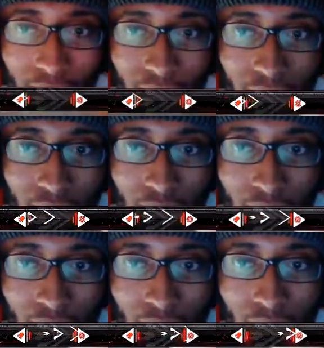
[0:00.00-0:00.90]

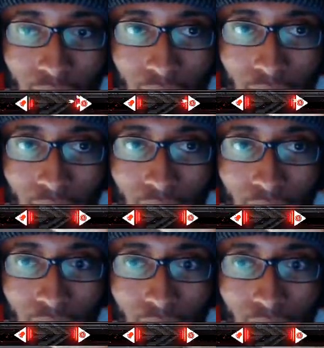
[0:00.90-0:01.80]

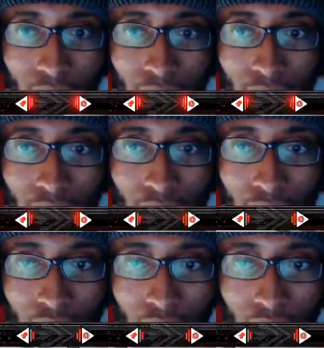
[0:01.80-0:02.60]
Nobody speaks.